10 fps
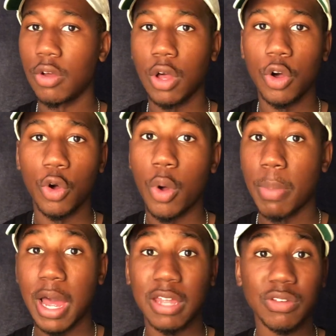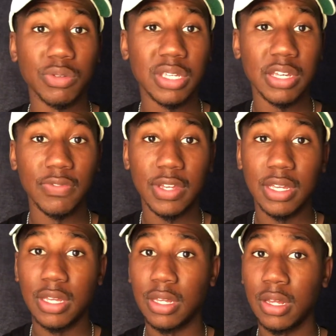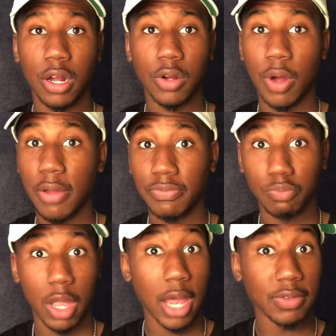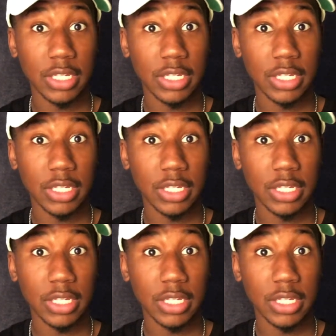They'll go buy a new TV. Oh, I've